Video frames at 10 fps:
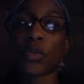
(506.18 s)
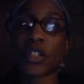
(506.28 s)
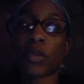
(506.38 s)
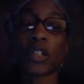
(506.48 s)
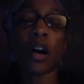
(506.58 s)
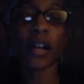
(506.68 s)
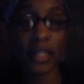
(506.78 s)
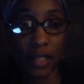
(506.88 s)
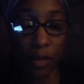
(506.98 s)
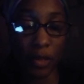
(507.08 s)
who are still talking
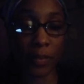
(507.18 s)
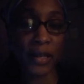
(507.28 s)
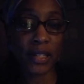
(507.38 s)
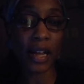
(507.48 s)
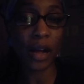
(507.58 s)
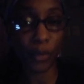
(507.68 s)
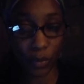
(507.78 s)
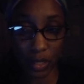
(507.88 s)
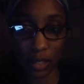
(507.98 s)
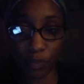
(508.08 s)
to him and spending time
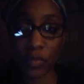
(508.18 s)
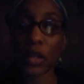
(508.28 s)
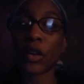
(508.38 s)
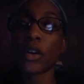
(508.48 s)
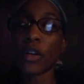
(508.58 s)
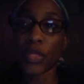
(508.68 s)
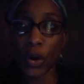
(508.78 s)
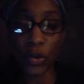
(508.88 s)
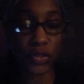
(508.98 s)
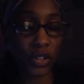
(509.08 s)
with him,
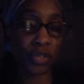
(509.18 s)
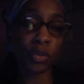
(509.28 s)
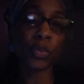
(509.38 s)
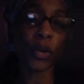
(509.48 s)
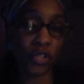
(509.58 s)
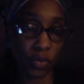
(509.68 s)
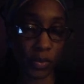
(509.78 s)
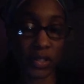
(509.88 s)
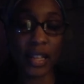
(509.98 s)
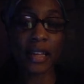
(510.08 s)
those are the true
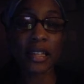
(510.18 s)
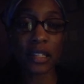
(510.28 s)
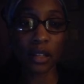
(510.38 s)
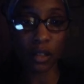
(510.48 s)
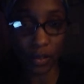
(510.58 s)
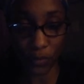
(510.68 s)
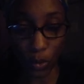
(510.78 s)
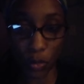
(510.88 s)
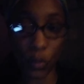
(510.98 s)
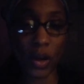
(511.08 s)
worshipers that he's looking
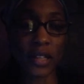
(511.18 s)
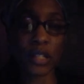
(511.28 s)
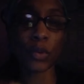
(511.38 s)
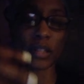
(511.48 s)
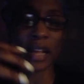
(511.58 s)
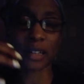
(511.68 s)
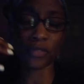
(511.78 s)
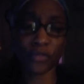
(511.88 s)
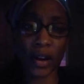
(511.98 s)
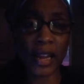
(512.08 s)
for, the ones who are not
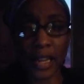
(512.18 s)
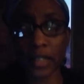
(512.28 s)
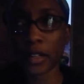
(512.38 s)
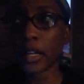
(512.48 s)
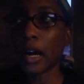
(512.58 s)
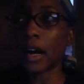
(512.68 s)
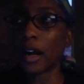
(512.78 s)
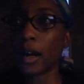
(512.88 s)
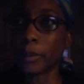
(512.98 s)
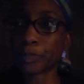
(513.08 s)
afraid
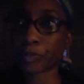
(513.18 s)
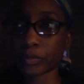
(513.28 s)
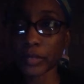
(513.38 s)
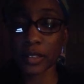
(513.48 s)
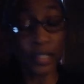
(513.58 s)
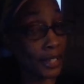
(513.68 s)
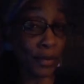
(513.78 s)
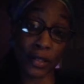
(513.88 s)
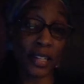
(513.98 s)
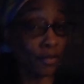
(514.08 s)
um, to tell
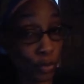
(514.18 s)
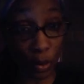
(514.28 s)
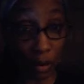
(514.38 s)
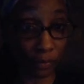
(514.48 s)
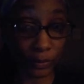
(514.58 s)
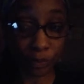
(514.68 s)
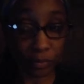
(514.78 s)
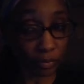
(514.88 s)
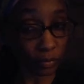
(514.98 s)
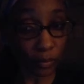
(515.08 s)
the devil off
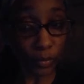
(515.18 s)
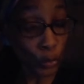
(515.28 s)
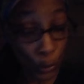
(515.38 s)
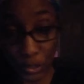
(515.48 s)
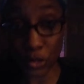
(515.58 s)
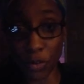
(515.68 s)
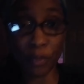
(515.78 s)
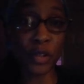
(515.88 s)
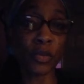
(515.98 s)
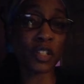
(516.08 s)
or to
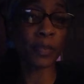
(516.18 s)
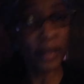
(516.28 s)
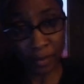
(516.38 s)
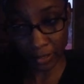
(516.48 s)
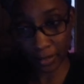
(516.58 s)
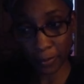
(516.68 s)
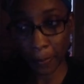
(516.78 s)
rebuke a spirit.